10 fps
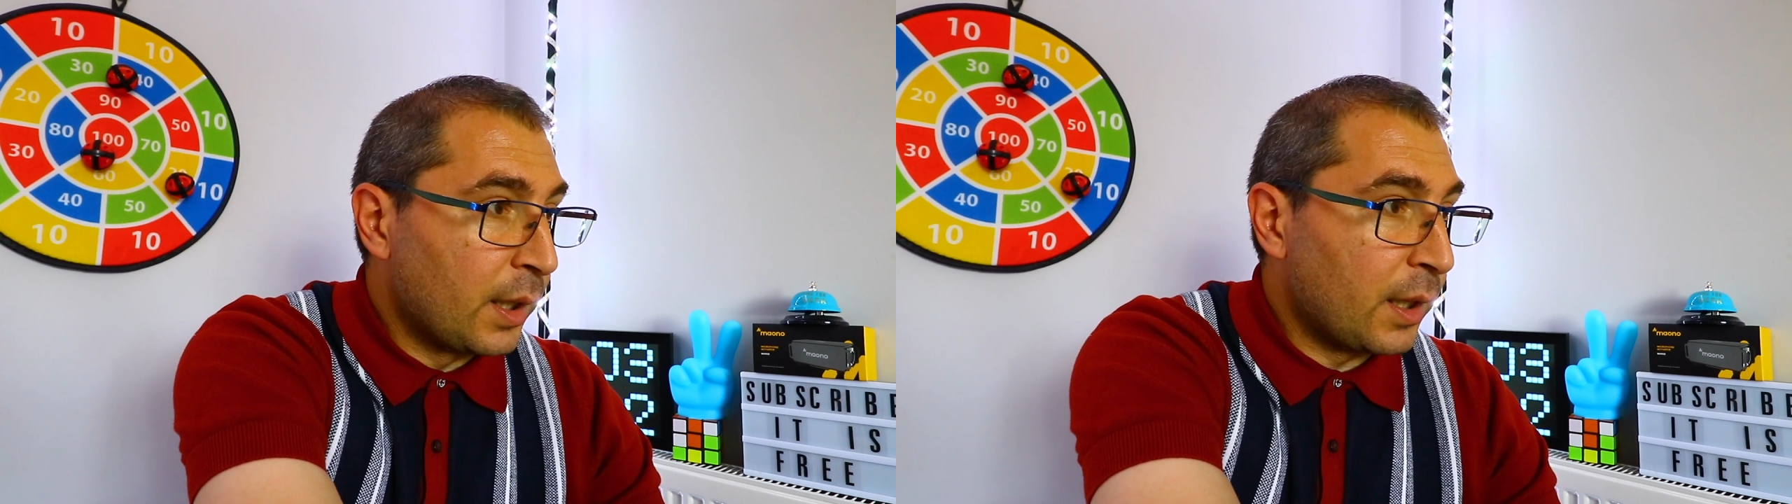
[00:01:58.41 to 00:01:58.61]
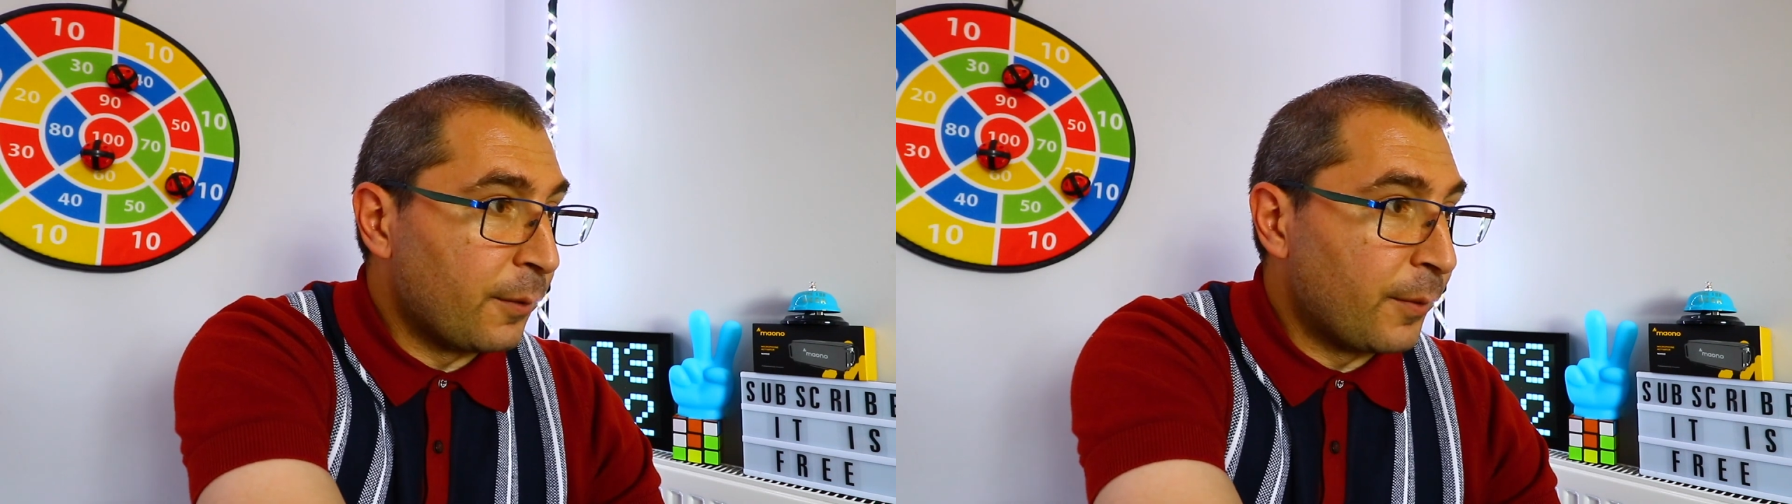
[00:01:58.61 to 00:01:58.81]

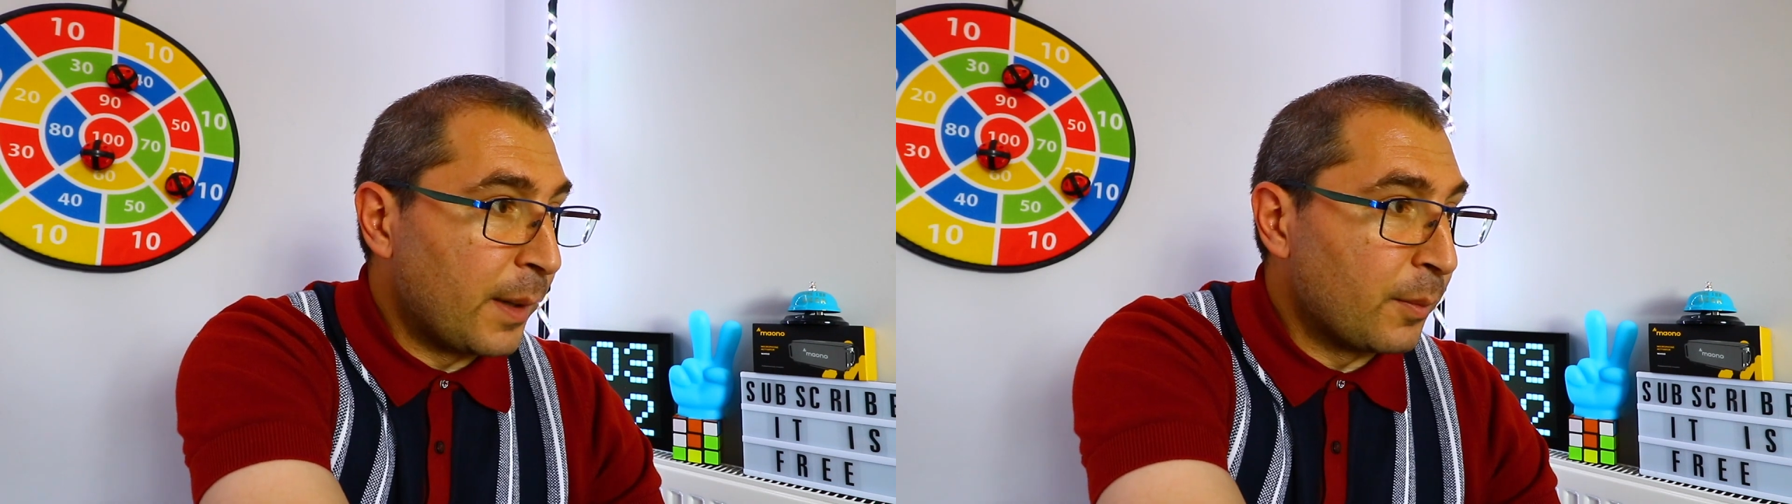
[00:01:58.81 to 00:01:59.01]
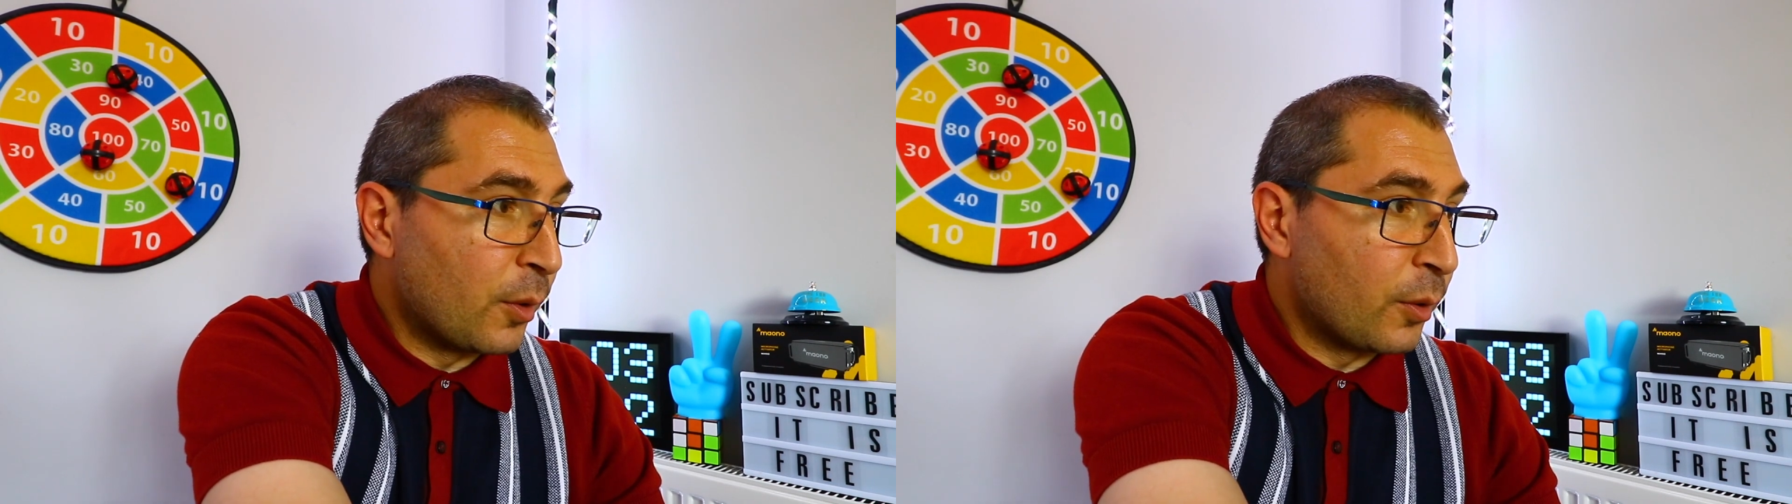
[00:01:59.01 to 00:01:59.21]
if
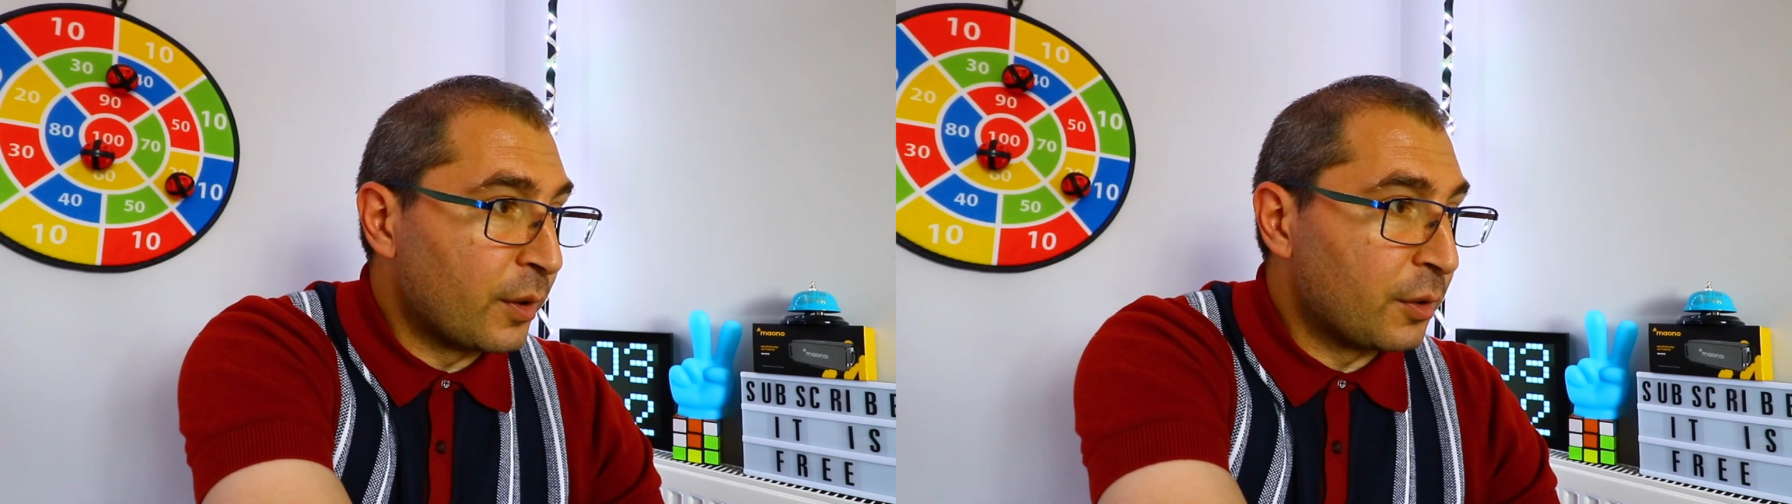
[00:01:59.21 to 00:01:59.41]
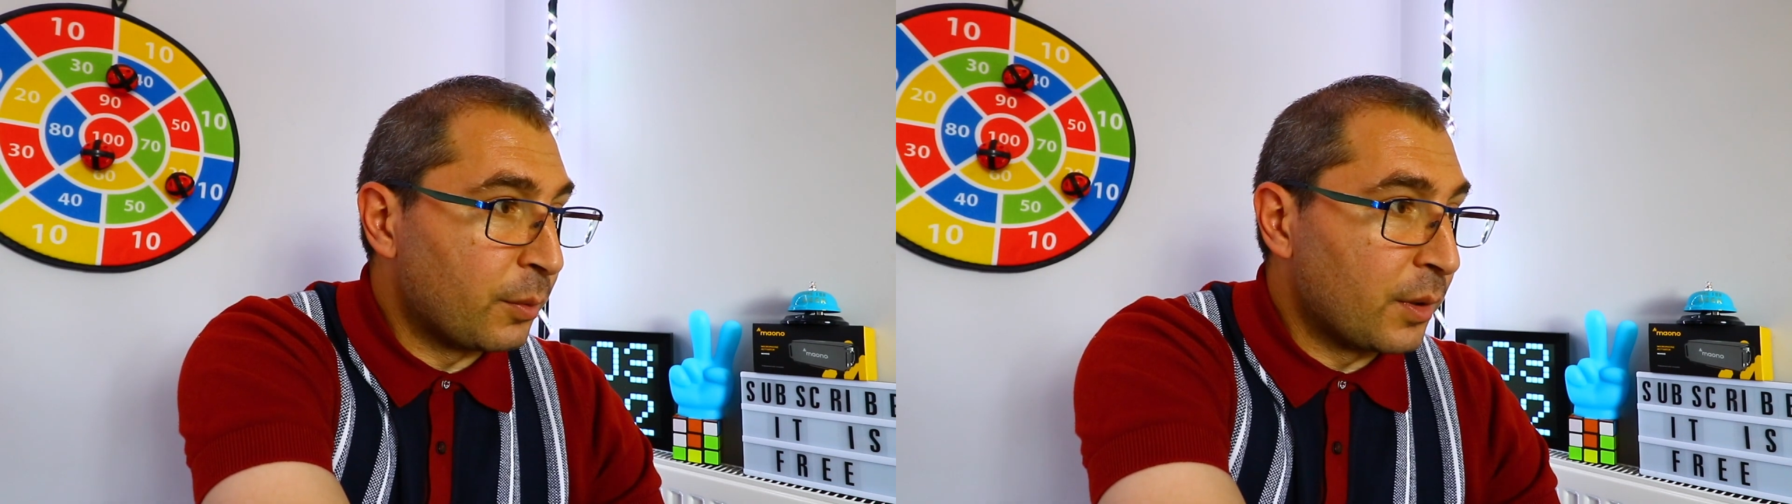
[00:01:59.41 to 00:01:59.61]
I'm
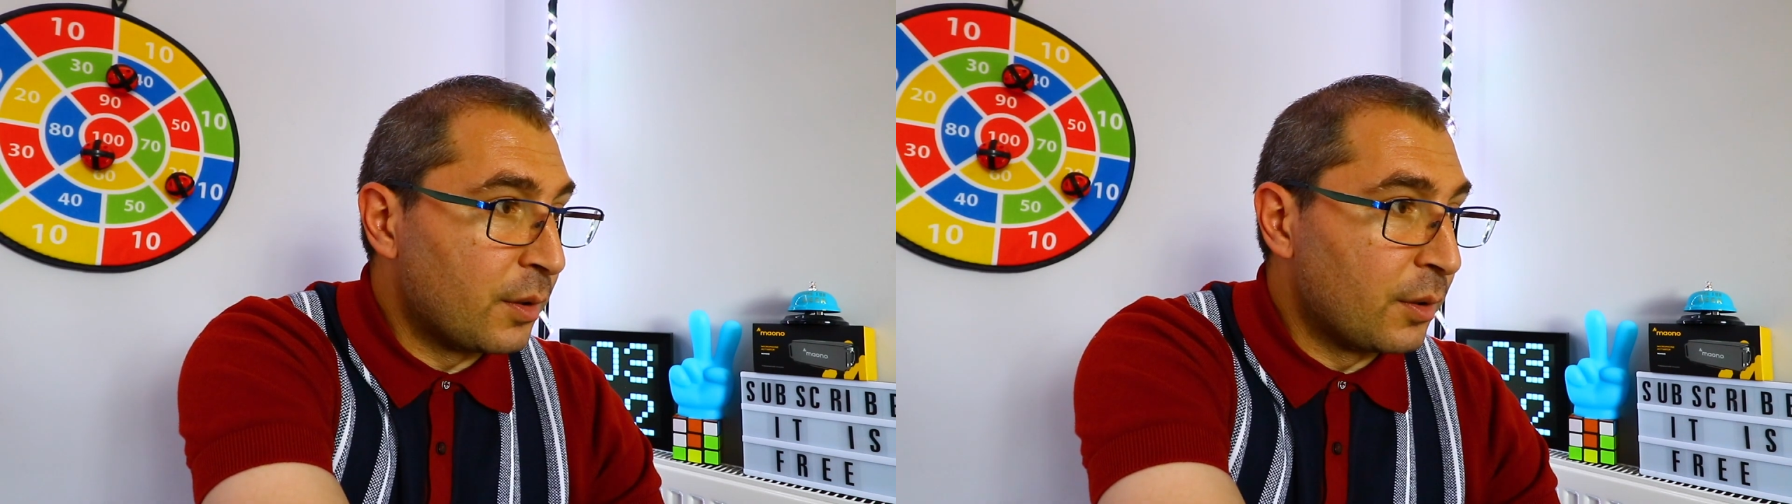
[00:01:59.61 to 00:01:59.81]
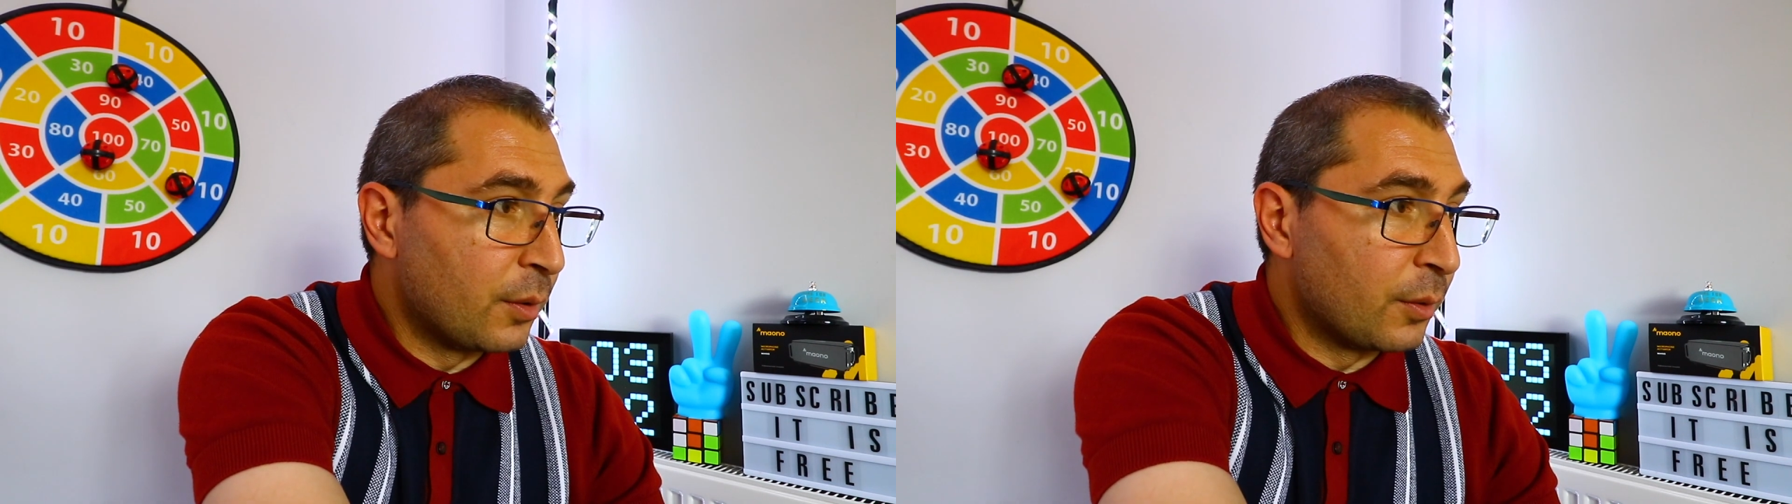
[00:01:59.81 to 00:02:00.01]
honest with
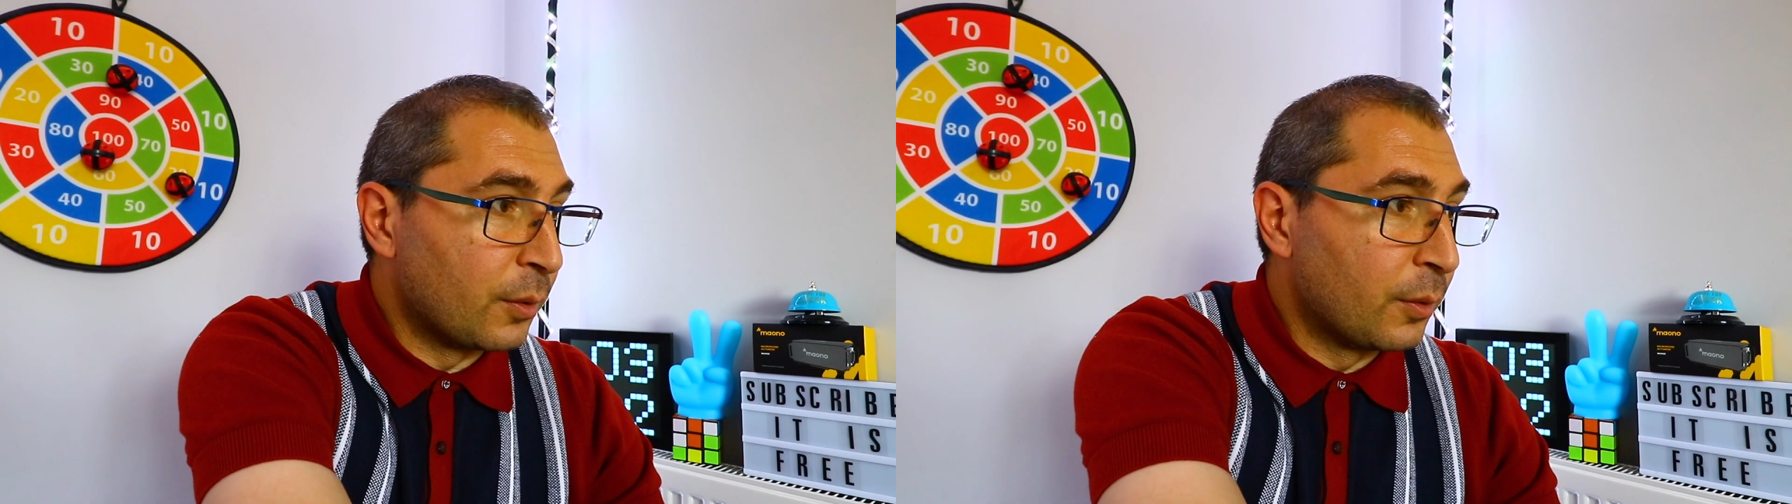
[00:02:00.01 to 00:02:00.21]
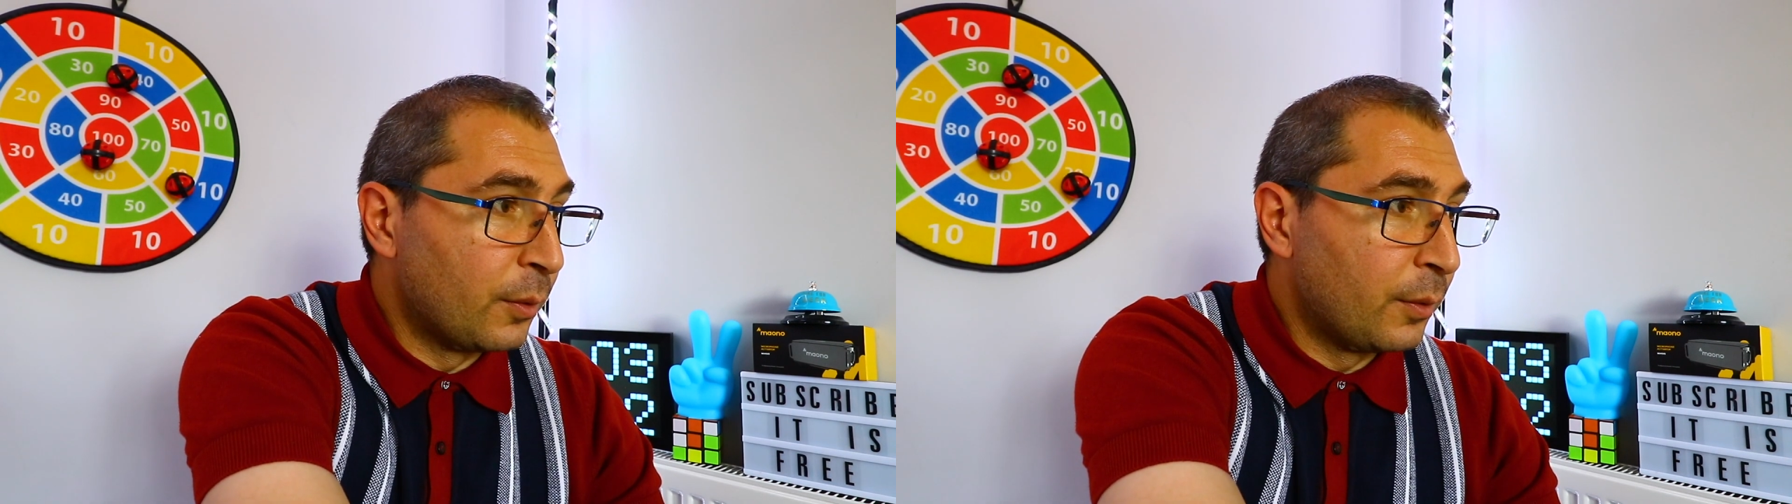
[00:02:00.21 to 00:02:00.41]

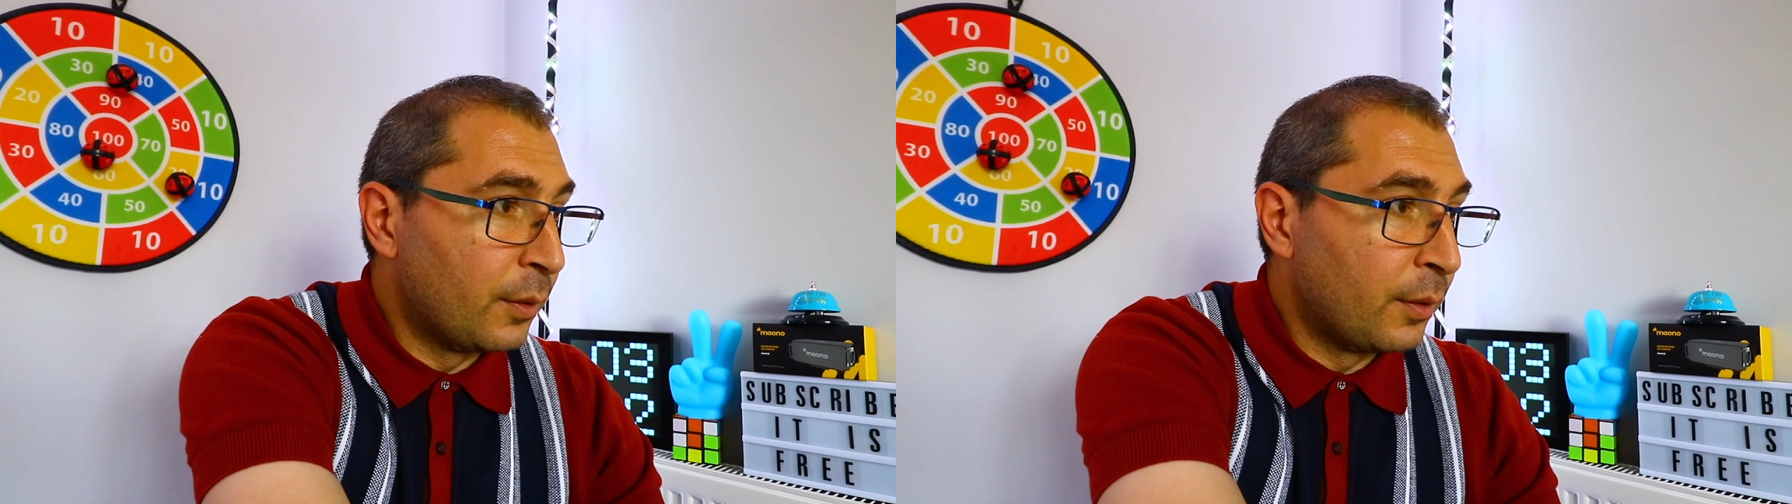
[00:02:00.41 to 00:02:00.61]
you.